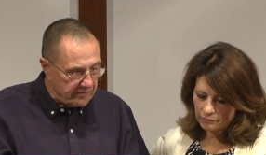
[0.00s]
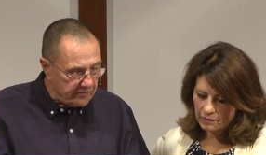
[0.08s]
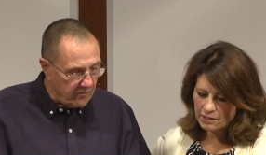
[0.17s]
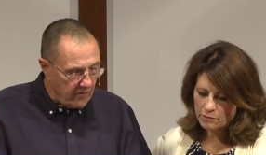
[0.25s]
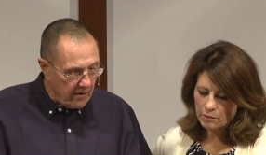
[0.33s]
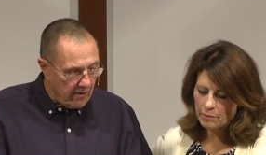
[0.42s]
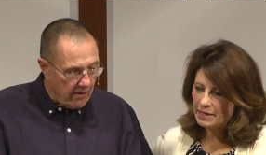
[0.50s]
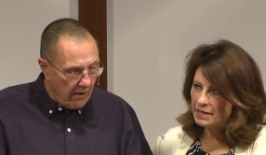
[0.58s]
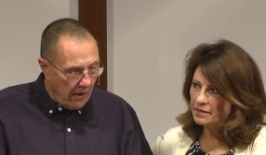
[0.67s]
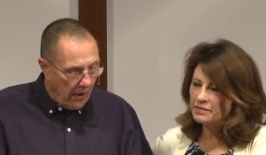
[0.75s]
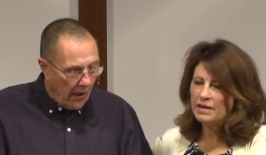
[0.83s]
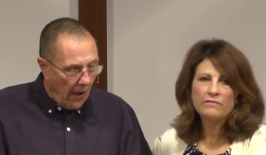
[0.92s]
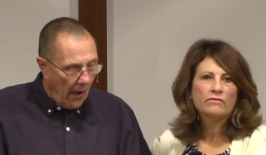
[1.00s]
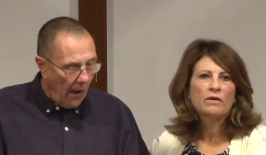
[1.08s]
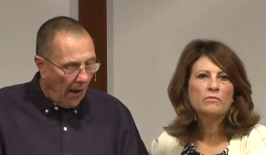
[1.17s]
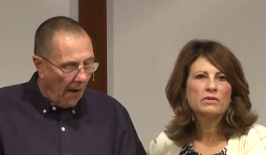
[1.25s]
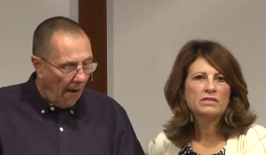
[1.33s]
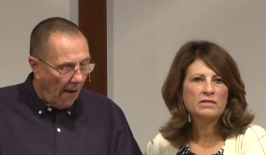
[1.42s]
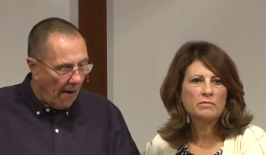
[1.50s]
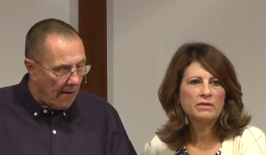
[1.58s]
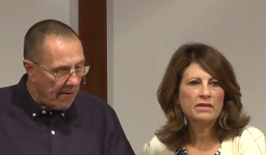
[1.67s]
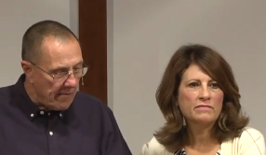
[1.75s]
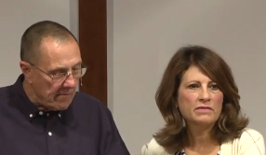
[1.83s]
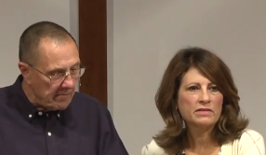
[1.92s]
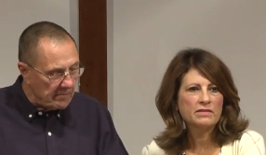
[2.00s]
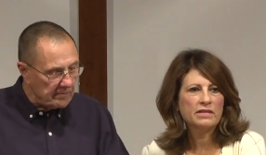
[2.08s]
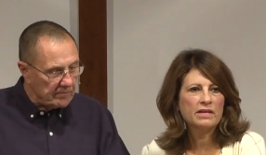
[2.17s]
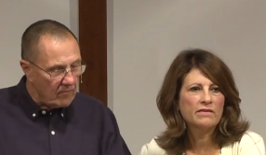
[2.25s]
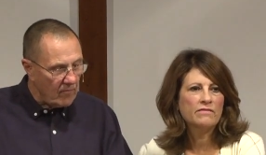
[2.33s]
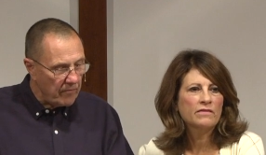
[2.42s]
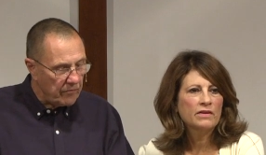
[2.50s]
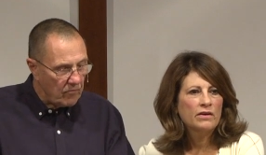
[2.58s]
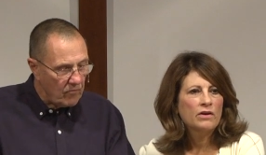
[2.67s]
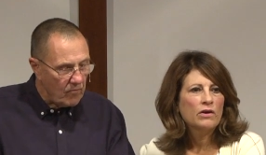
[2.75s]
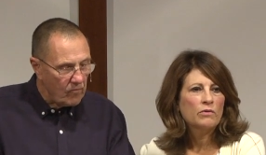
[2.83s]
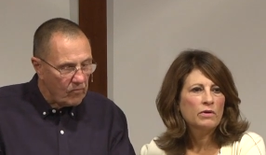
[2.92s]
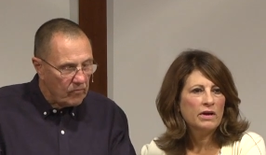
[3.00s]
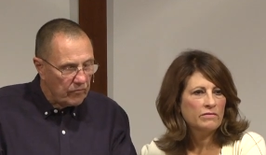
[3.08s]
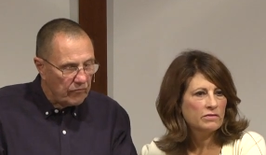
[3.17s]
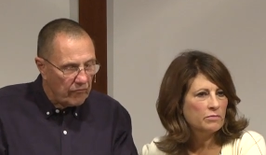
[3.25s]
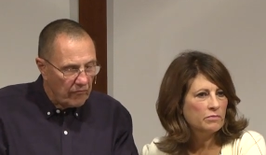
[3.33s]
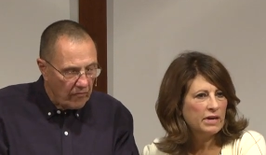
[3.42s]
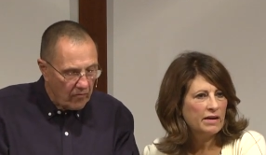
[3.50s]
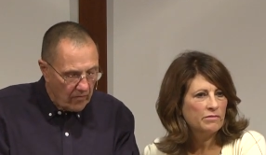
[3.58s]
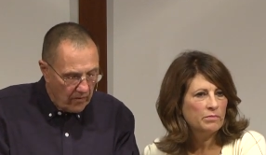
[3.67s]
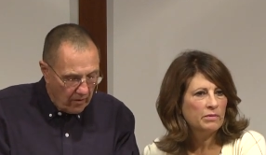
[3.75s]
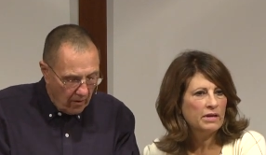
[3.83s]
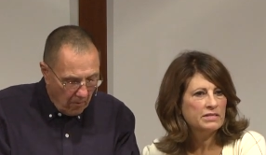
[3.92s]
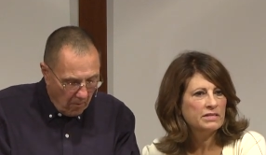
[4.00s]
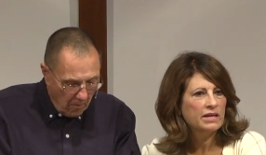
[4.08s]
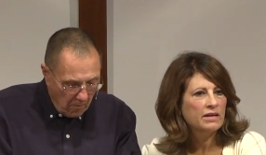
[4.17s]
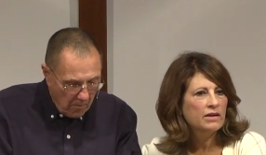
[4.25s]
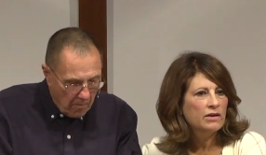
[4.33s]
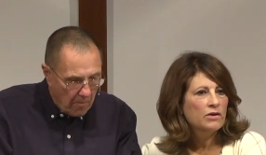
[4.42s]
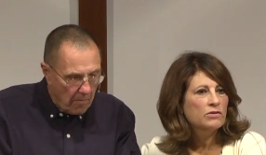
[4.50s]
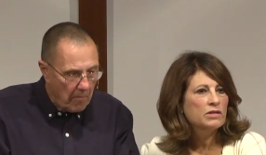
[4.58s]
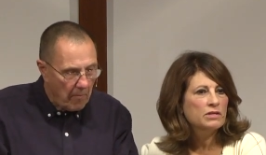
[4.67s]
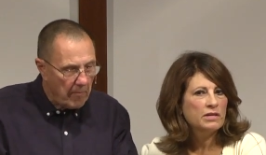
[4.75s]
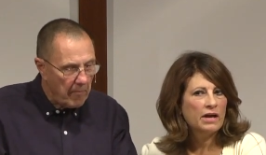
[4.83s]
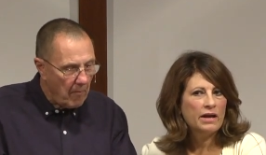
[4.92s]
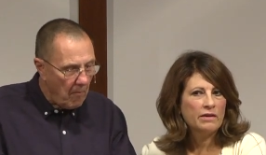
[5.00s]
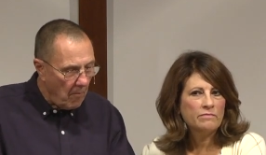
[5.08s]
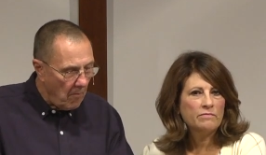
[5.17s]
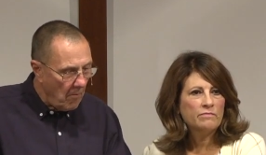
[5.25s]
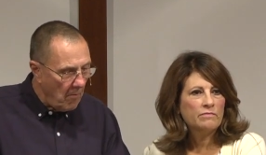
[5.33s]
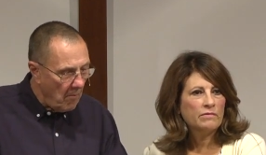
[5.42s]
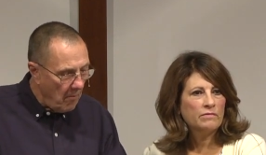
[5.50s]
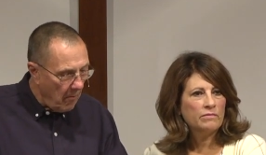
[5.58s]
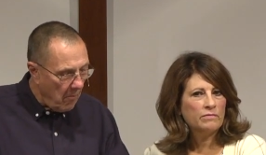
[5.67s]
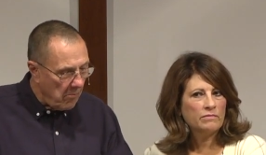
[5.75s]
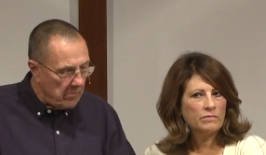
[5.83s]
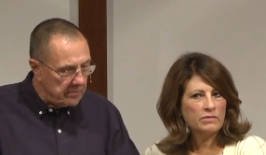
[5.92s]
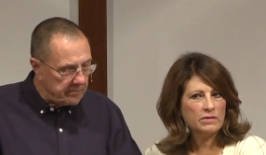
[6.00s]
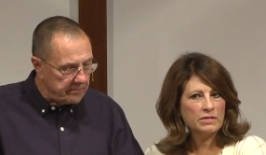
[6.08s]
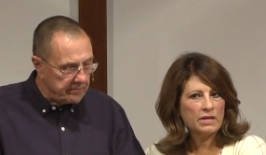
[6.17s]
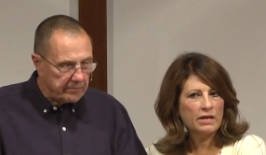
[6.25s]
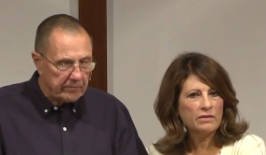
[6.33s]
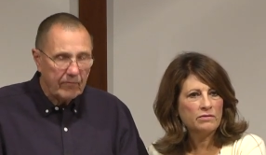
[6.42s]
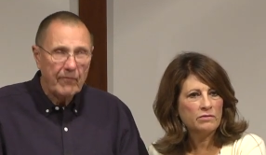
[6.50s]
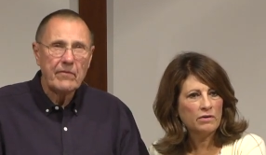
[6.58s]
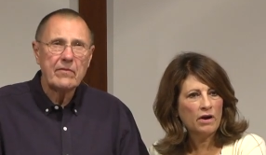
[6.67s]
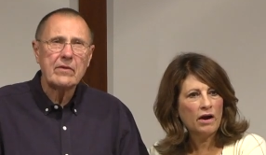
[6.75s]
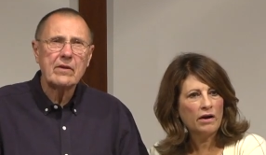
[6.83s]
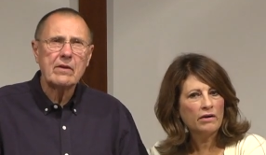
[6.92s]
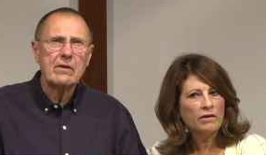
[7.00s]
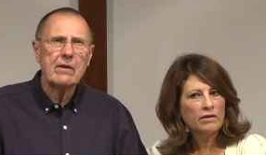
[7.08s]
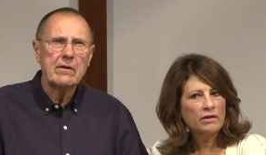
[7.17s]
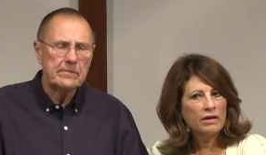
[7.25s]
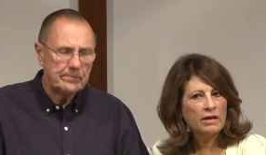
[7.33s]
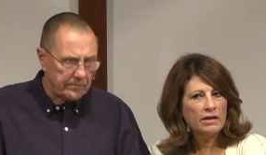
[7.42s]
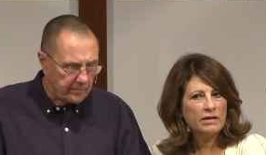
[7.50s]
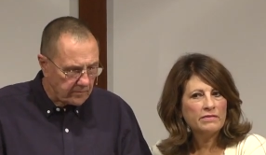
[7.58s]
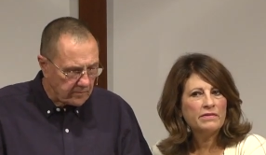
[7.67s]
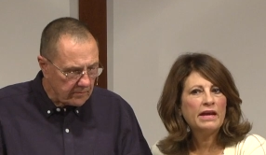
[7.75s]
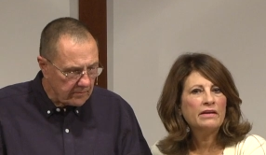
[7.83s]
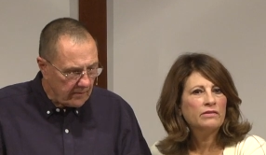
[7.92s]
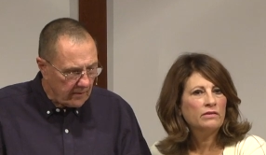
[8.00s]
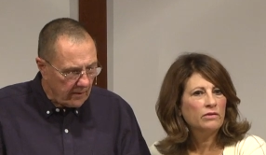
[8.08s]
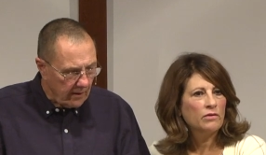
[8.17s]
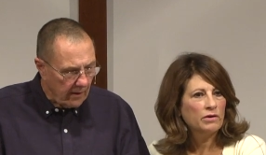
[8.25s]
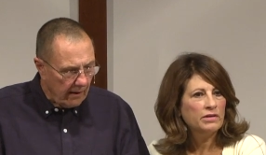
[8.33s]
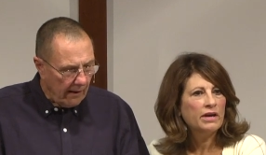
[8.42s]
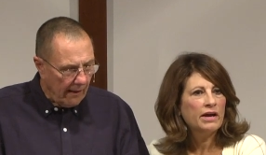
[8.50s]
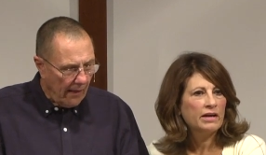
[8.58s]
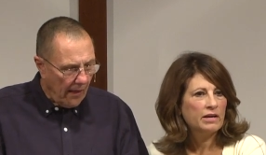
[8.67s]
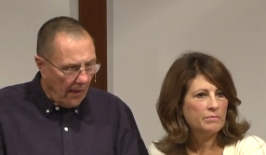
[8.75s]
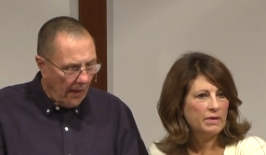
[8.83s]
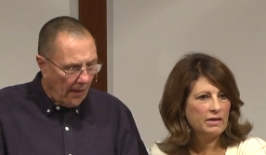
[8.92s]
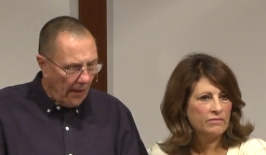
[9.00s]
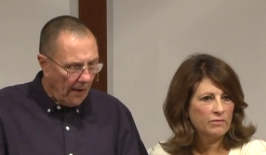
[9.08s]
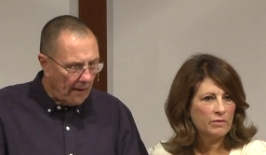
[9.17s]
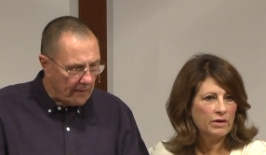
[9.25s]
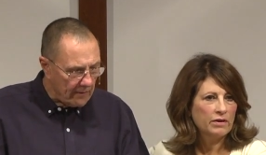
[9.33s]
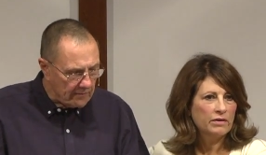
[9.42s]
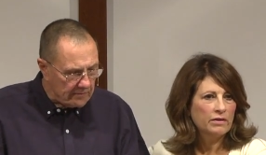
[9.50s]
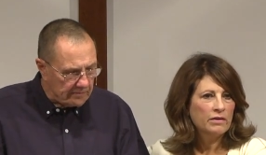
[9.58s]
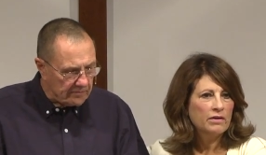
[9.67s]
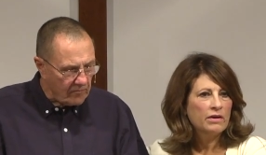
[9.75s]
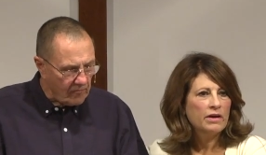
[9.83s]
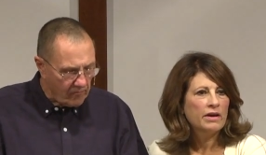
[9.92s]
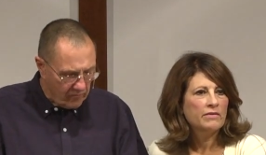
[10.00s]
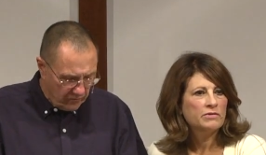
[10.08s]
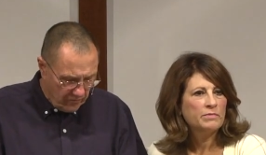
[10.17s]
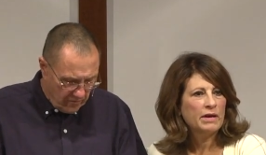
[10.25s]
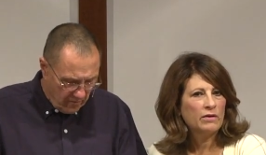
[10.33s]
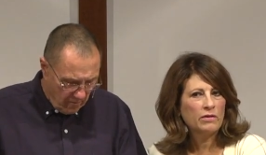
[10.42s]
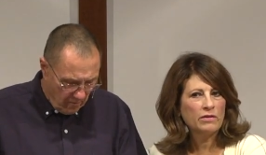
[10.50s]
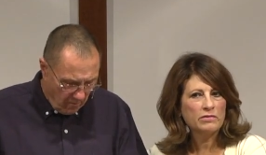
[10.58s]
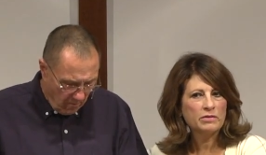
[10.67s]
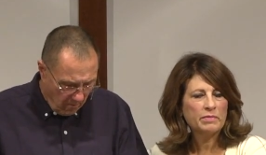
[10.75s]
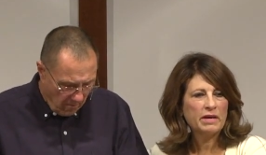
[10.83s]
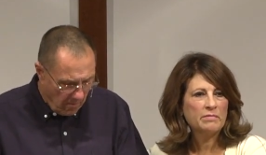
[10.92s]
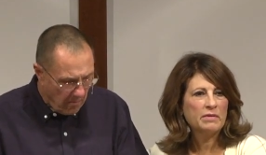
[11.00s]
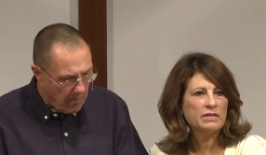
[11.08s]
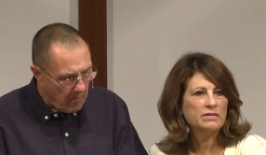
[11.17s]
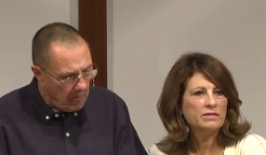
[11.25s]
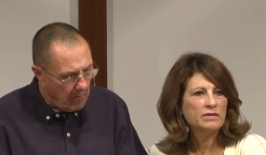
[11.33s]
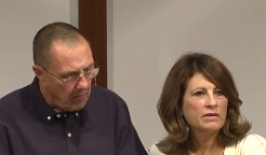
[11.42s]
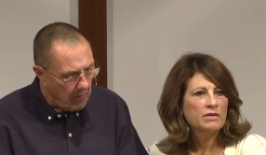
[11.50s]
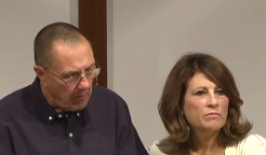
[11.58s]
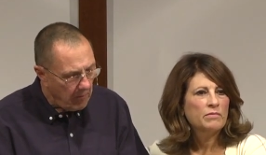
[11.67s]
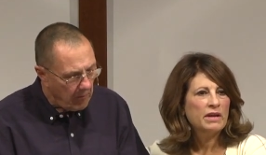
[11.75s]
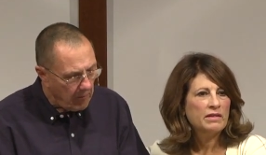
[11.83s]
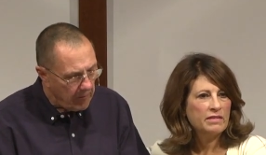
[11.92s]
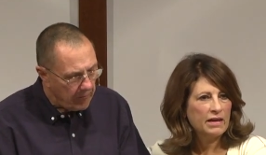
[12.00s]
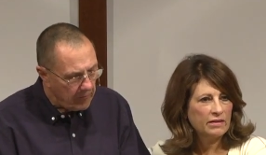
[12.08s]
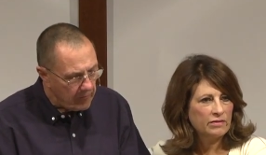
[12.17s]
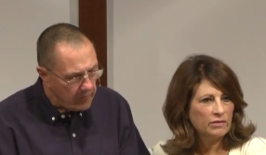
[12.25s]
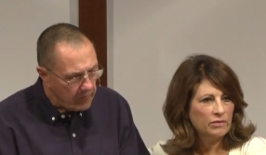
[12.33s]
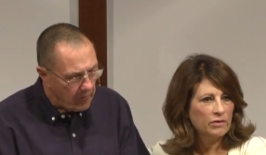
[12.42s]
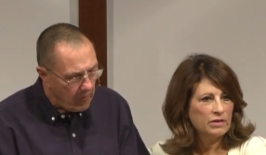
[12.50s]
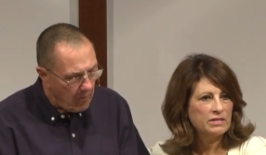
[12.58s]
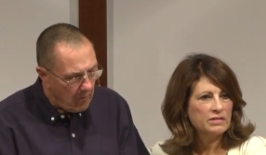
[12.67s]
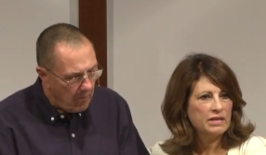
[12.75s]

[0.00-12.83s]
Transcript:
Speaker 1: That's where we get that from when someone gives us a gift or whatever. We have a blessing. Just, I just got a new car and I thank the Lord. Yeah, I got to pay for it and I have to make all those payments, but I thank the Lord He's